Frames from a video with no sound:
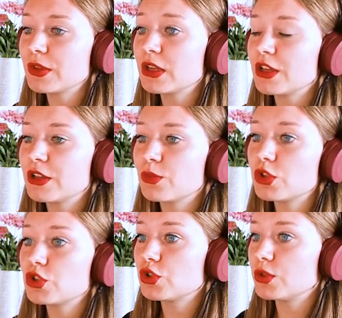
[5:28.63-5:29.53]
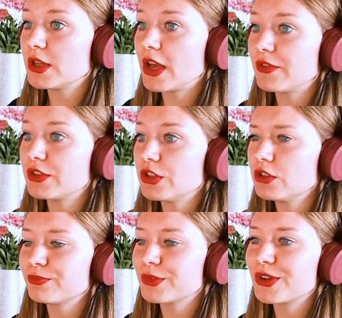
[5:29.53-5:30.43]
And what should we have here?
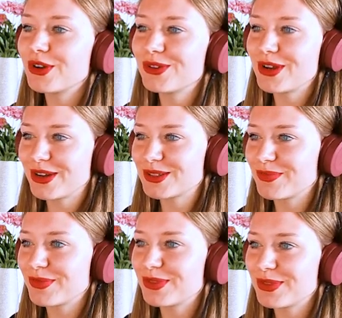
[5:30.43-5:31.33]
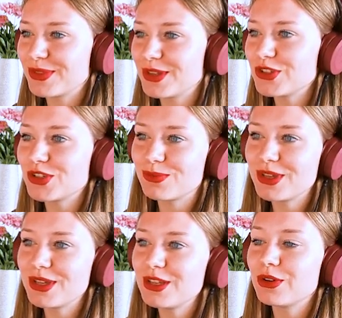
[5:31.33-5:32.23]
Correct. This should
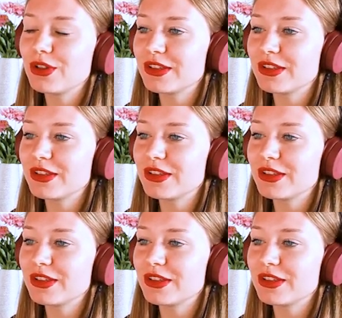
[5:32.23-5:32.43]
be Google